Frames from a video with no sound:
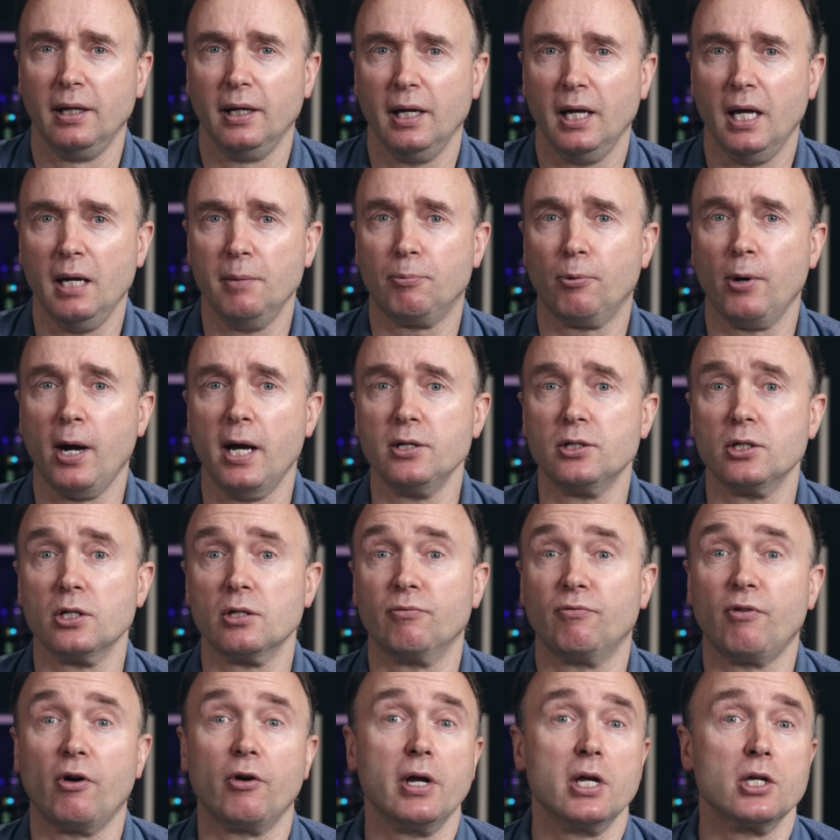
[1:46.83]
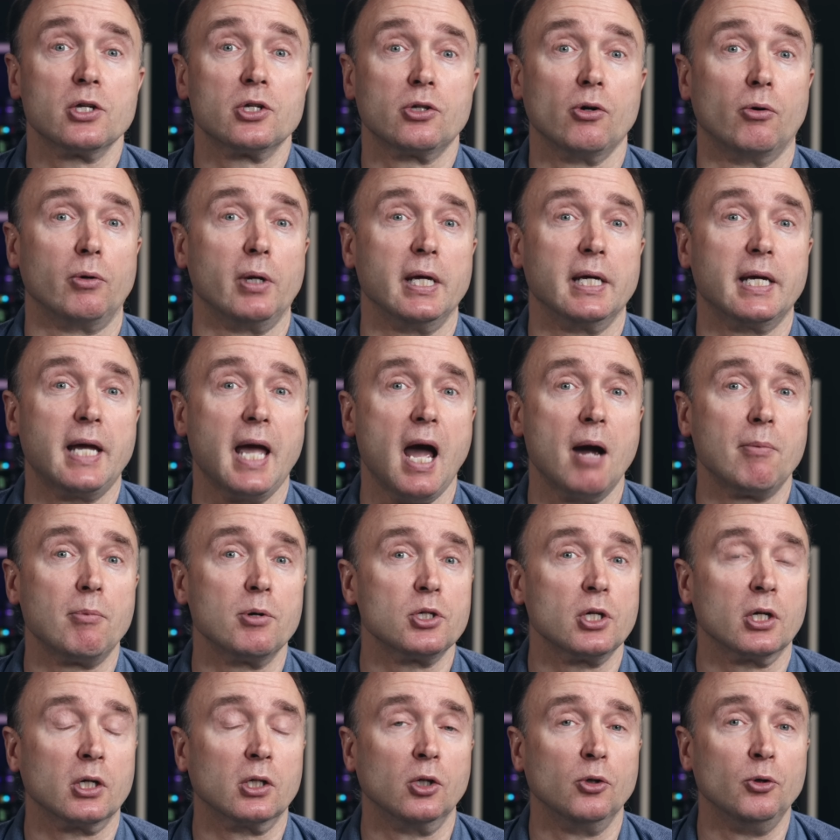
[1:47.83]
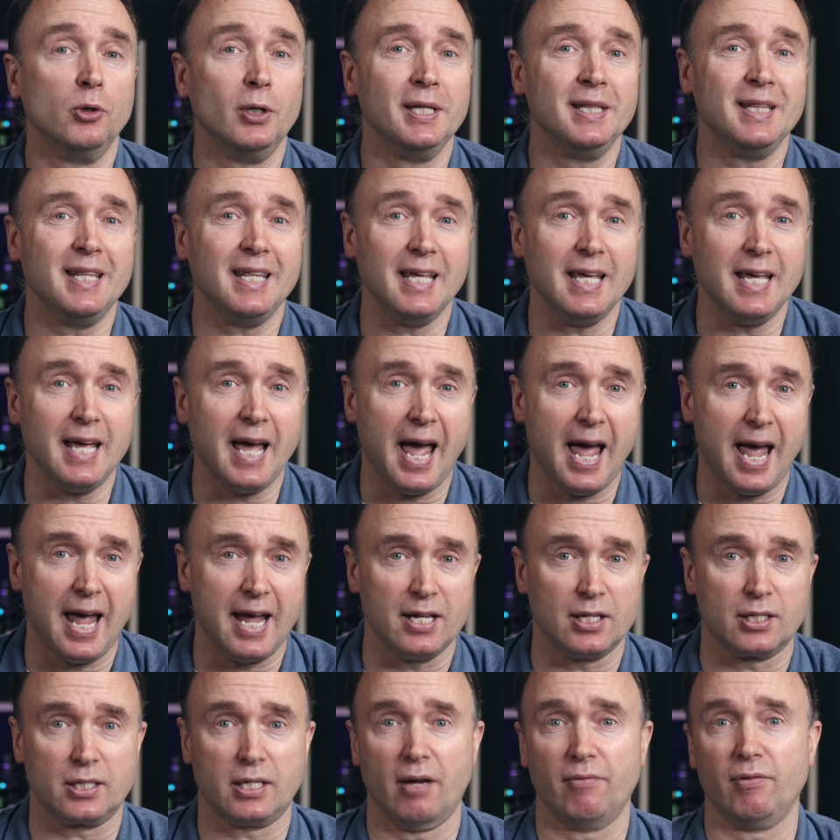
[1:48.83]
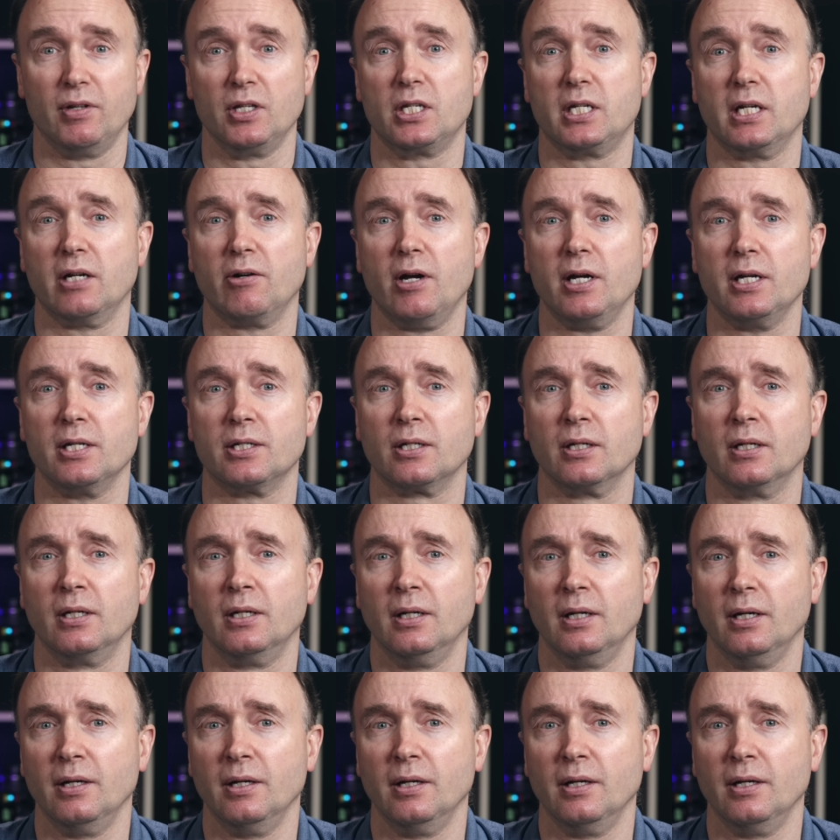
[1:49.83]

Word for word: he praises various Sony cameras, including the A7 series.